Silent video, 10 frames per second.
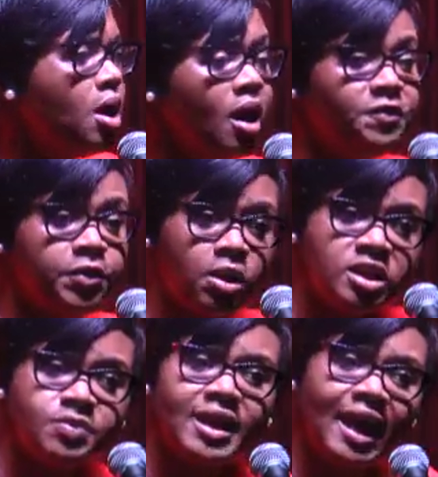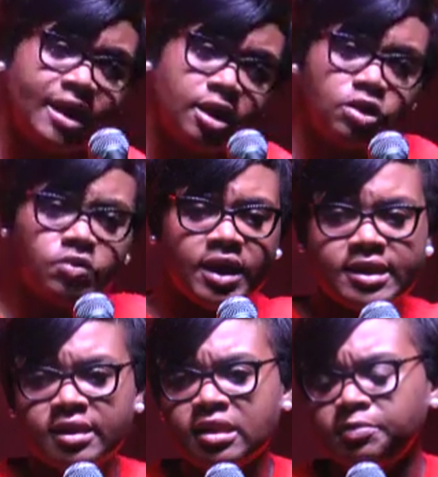Of course, we cannot do
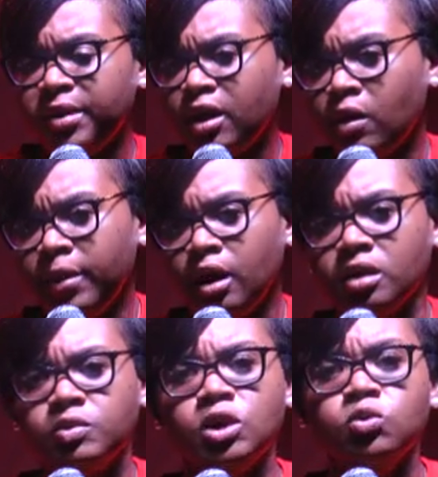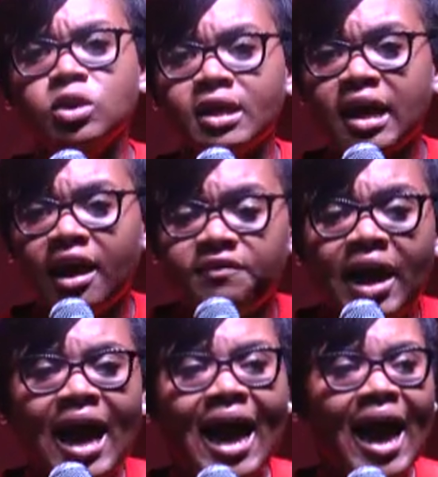that in Tobago because we do not have
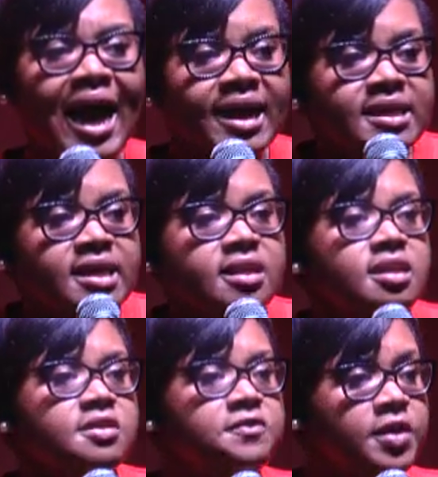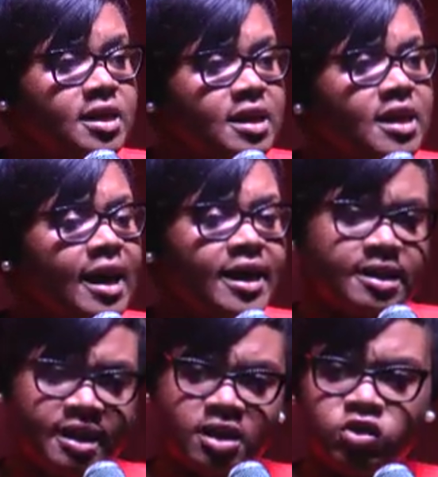access to funding like
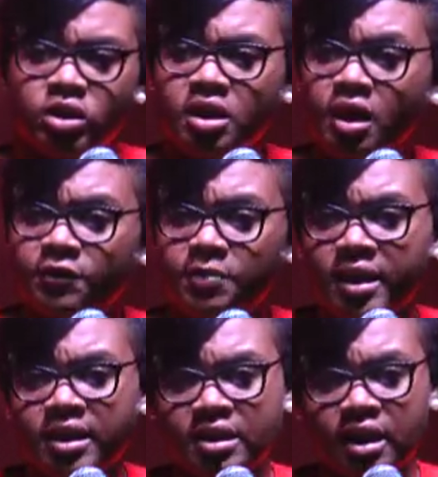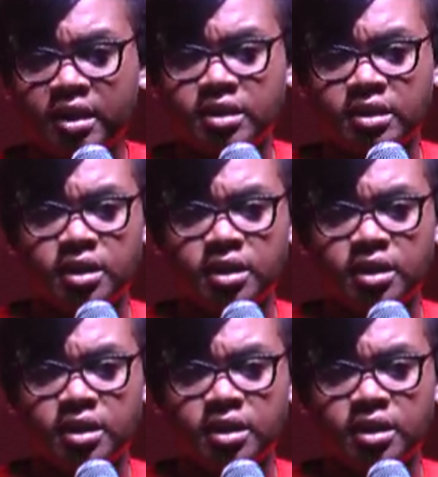central government does.